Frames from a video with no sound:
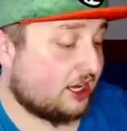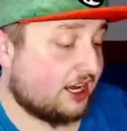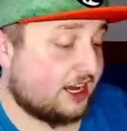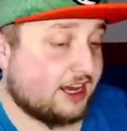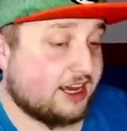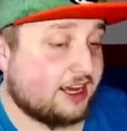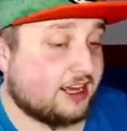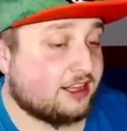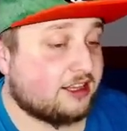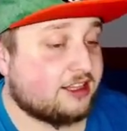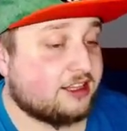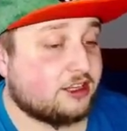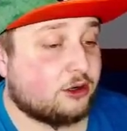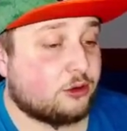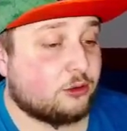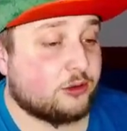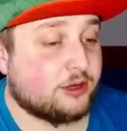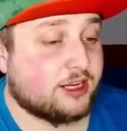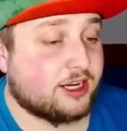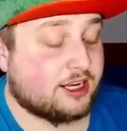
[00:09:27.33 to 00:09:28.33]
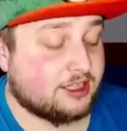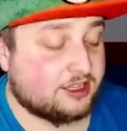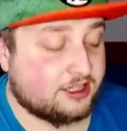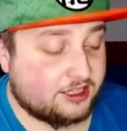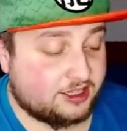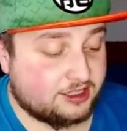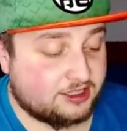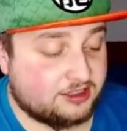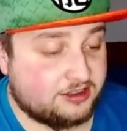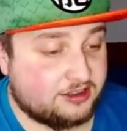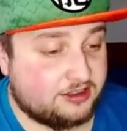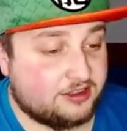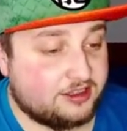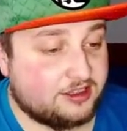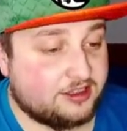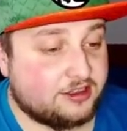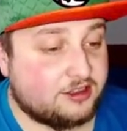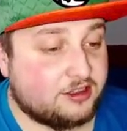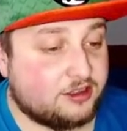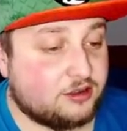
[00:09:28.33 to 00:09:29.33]
And yo, we got that
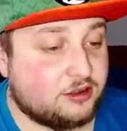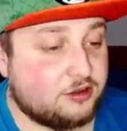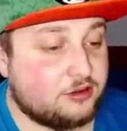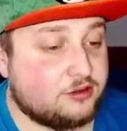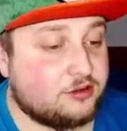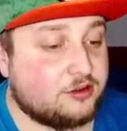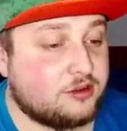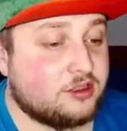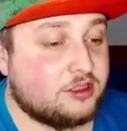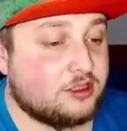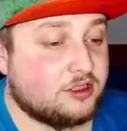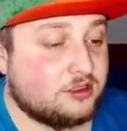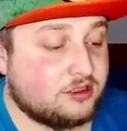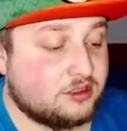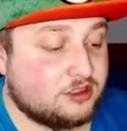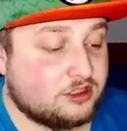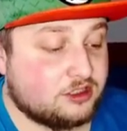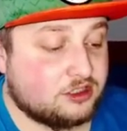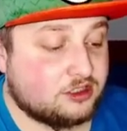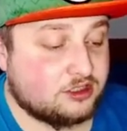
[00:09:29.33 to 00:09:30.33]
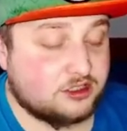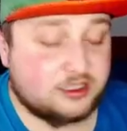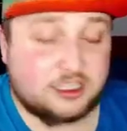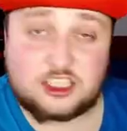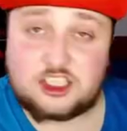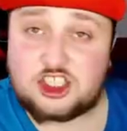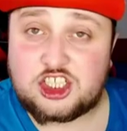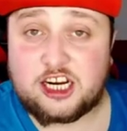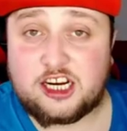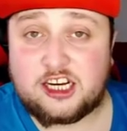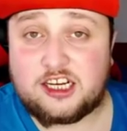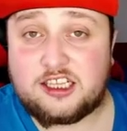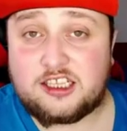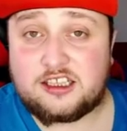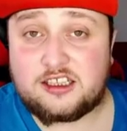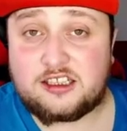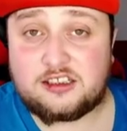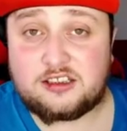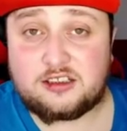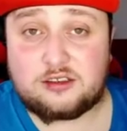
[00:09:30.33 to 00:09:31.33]
Ditto, that shiny
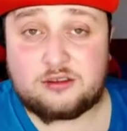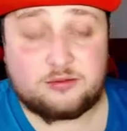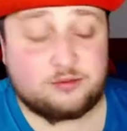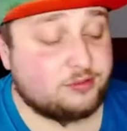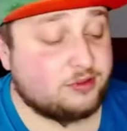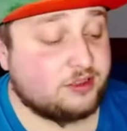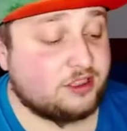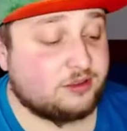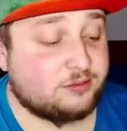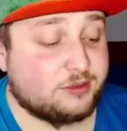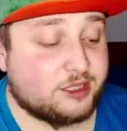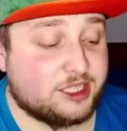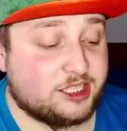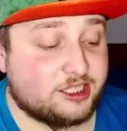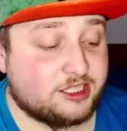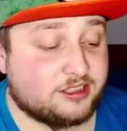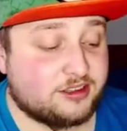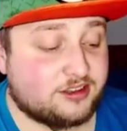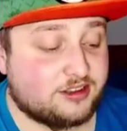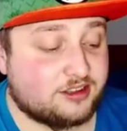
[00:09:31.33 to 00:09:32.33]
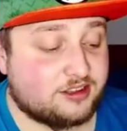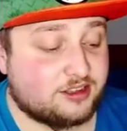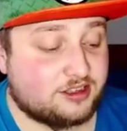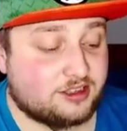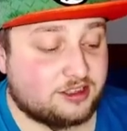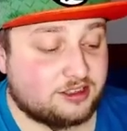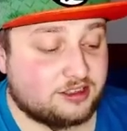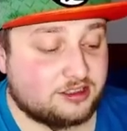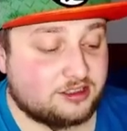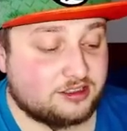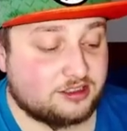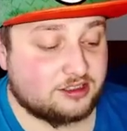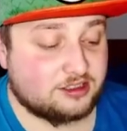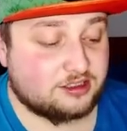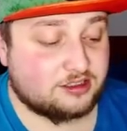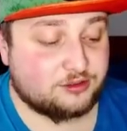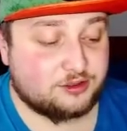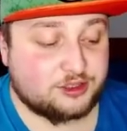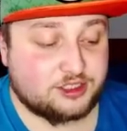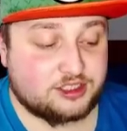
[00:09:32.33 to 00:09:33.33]
Ditto V Max,
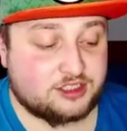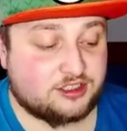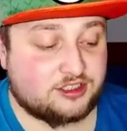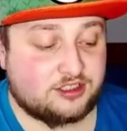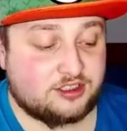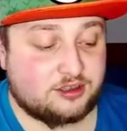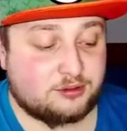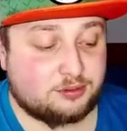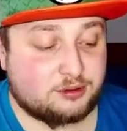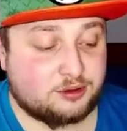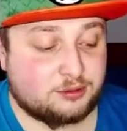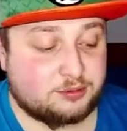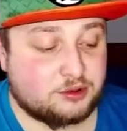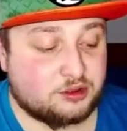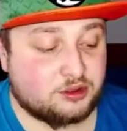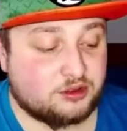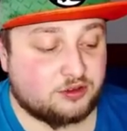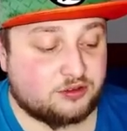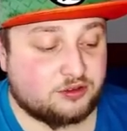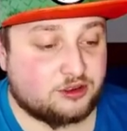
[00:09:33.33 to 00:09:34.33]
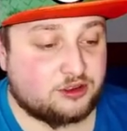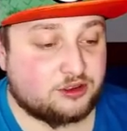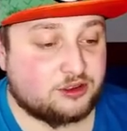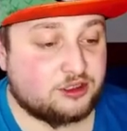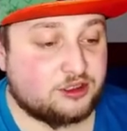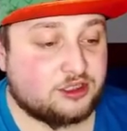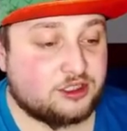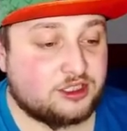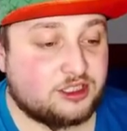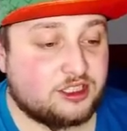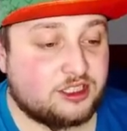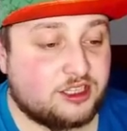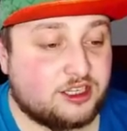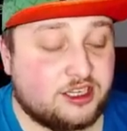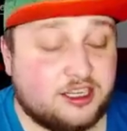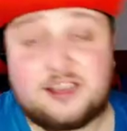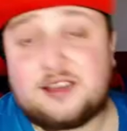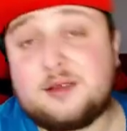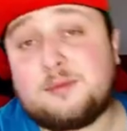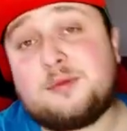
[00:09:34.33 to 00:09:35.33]
which is simply beautiful.
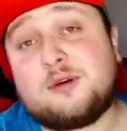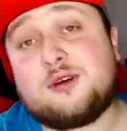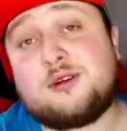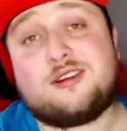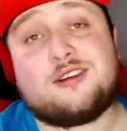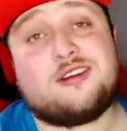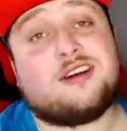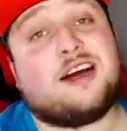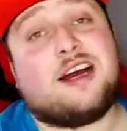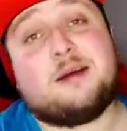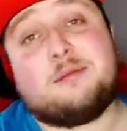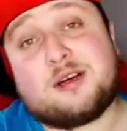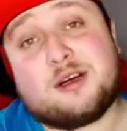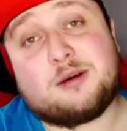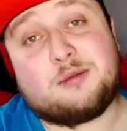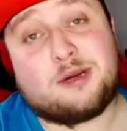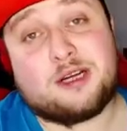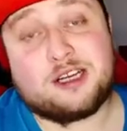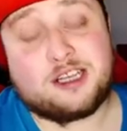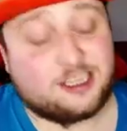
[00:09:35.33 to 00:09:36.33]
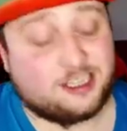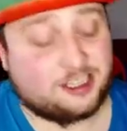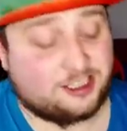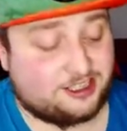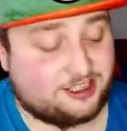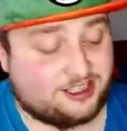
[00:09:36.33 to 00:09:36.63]
It's a blue slime, come on guys.